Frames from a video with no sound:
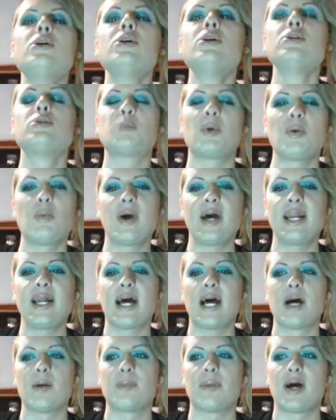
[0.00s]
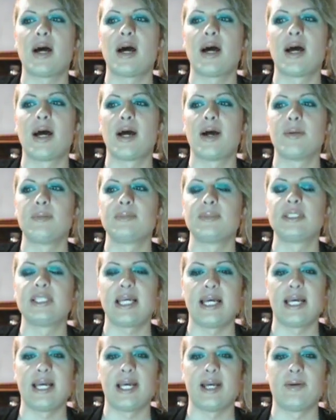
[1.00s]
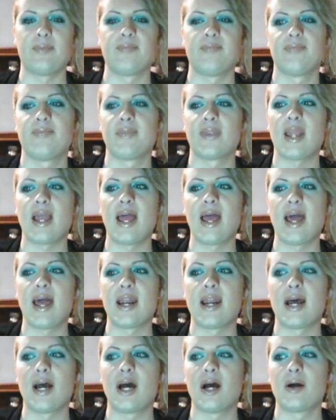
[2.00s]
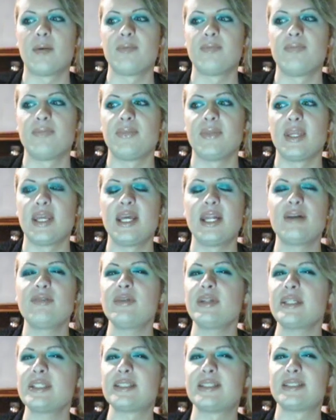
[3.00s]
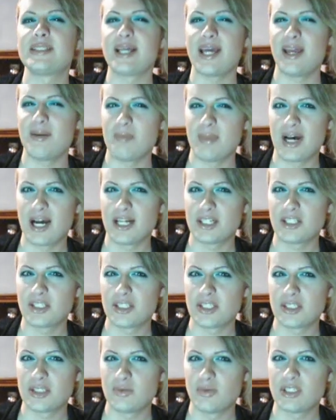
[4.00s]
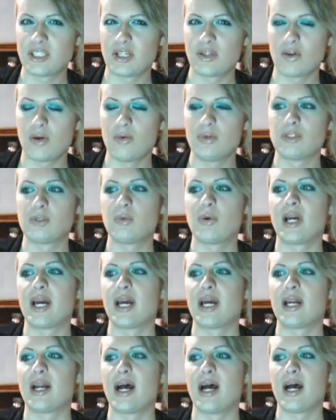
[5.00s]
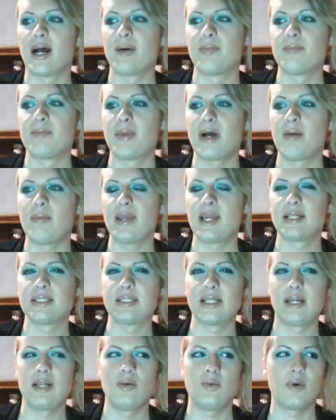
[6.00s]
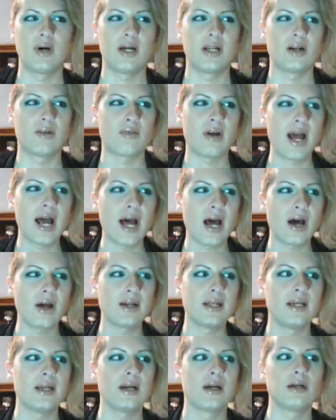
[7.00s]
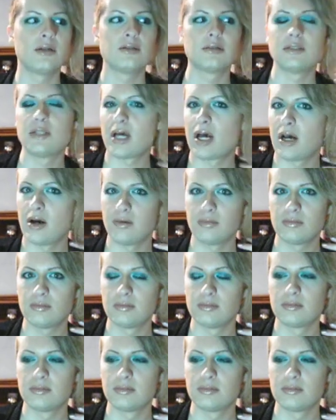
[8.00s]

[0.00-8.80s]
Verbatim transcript: So I went up um, to him and um, he didn't really say much, which I thought was weird. Um, I'm like, is there anyone around? He goes, no.